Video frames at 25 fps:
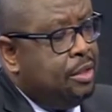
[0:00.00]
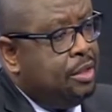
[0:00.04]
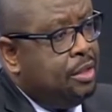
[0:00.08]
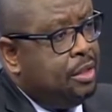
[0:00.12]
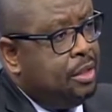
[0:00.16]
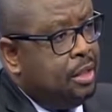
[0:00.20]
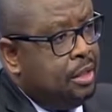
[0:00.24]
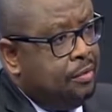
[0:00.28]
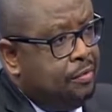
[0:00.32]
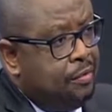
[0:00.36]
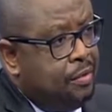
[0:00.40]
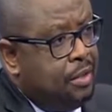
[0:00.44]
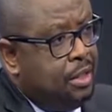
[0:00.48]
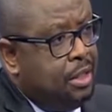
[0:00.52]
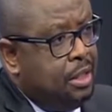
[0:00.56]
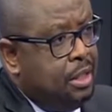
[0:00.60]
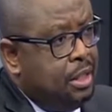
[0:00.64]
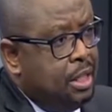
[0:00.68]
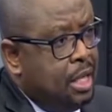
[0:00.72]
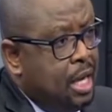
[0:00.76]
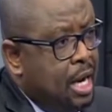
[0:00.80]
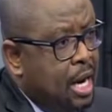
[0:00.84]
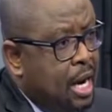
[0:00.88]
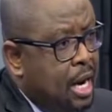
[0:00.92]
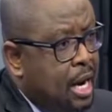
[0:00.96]

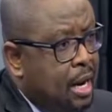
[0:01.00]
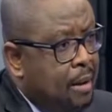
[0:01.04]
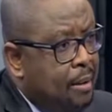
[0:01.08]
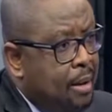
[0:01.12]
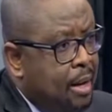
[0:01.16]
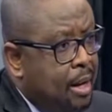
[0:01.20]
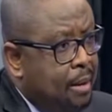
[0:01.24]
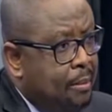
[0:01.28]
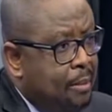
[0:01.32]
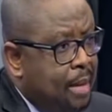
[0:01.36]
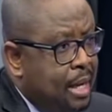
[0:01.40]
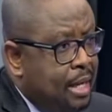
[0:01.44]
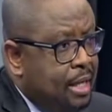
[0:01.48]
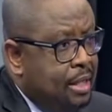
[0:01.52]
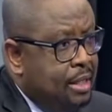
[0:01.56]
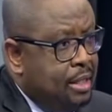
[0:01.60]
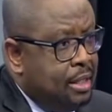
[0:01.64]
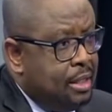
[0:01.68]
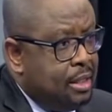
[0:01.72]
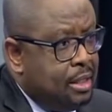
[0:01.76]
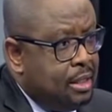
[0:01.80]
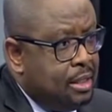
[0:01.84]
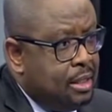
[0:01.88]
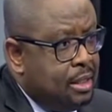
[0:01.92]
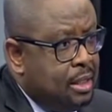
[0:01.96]
safety
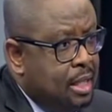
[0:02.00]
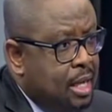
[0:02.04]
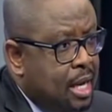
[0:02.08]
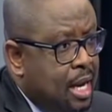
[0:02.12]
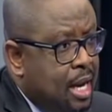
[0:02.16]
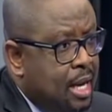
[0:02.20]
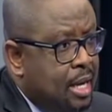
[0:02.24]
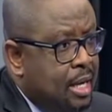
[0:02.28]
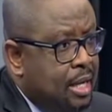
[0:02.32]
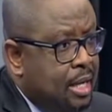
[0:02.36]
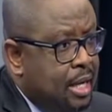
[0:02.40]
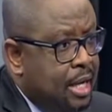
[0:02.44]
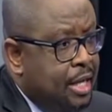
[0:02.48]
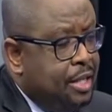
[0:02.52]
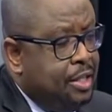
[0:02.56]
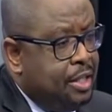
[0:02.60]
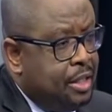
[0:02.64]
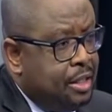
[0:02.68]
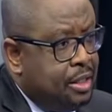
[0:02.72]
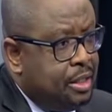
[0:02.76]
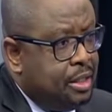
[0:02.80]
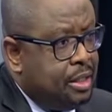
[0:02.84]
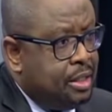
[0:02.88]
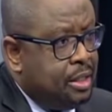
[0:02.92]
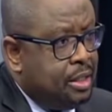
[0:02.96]
managers and
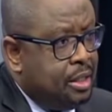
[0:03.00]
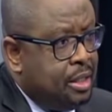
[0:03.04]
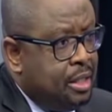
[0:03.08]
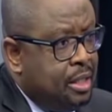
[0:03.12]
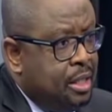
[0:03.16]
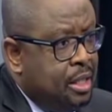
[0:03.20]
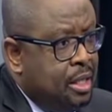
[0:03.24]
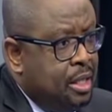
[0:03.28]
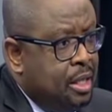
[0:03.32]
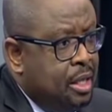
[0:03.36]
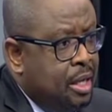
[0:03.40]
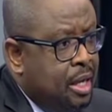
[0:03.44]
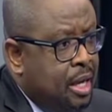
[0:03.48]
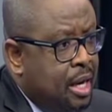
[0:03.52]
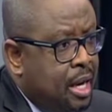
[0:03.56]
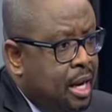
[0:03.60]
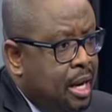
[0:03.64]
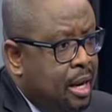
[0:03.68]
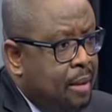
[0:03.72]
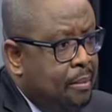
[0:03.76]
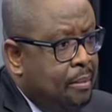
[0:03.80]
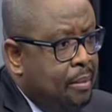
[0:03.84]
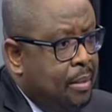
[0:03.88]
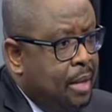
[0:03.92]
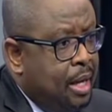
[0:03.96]
agents.
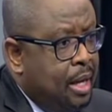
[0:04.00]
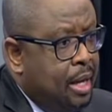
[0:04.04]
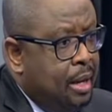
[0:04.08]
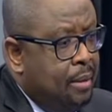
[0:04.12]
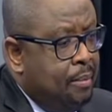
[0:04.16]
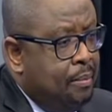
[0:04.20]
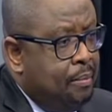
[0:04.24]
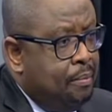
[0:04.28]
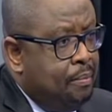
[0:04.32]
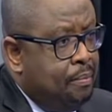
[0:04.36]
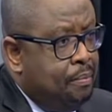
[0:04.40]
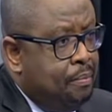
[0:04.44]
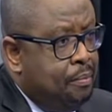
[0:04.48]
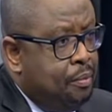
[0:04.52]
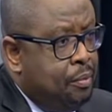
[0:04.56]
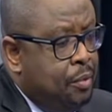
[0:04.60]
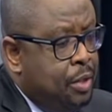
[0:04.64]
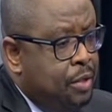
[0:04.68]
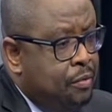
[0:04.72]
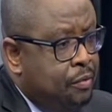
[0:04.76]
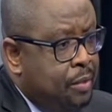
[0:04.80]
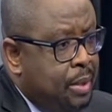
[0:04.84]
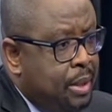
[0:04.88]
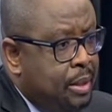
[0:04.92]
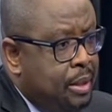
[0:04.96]
Yeah.
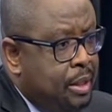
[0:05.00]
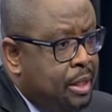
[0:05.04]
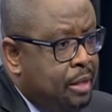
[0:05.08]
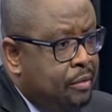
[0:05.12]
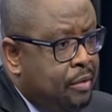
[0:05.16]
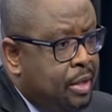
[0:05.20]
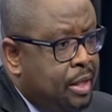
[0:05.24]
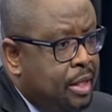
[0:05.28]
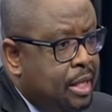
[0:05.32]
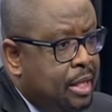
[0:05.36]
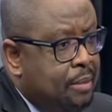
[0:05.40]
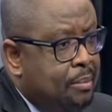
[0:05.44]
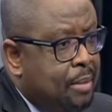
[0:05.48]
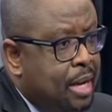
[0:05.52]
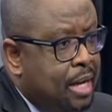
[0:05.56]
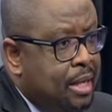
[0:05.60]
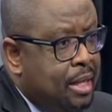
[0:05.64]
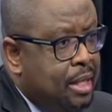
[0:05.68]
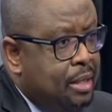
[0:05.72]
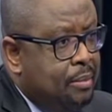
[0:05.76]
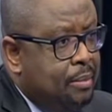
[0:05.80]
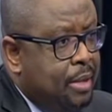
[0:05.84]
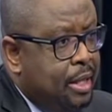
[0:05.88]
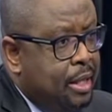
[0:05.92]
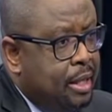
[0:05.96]
We've been given that
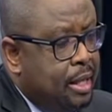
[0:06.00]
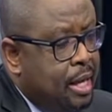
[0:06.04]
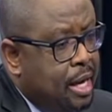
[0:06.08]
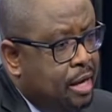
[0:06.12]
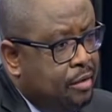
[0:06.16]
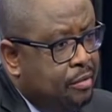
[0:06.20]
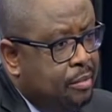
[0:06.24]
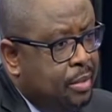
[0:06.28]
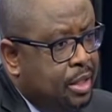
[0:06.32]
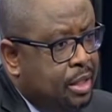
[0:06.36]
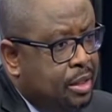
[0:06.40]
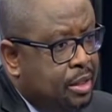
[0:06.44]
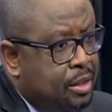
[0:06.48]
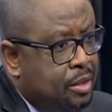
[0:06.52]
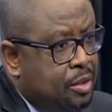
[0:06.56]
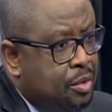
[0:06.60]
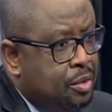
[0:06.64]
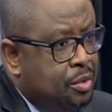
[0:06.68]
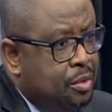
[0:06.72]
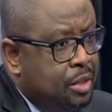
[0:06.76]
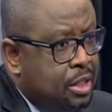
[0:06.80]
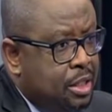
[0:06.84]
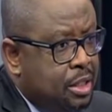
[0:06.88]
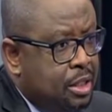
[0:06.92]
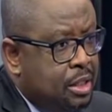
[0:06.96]
mandate by the government
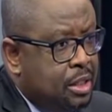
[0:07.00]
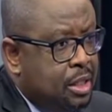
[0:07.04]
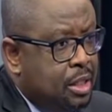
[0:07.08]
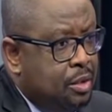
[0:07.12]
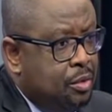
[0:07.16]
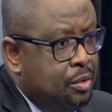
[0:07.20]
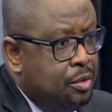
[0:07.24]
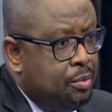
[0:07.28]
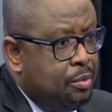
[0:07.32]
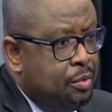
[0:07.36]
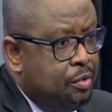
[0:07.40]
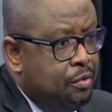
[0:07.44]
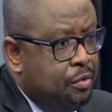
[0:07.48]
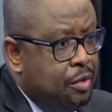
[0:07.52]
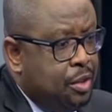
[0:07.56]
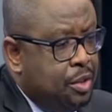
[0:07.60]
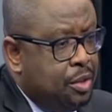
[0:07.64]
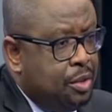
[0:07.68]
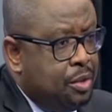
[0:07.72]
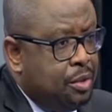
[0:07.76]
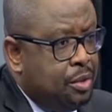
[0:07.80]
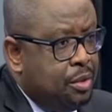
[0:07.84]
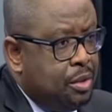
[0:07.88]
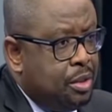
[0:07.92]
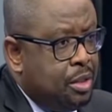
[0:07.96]
to register those
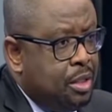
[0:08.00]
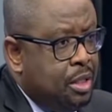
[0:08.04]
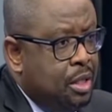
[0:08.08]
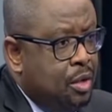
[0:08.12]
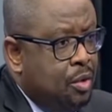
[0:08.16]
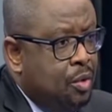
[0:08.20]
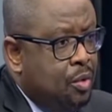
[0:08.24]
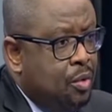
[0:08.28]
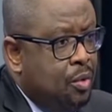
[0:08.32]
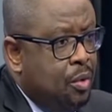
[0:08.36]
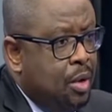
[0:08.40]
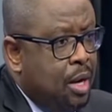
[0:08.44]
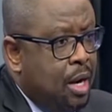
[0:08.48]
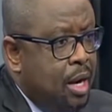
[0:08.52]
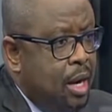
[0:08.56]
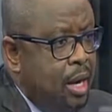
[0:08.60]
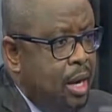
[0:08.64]
professionals who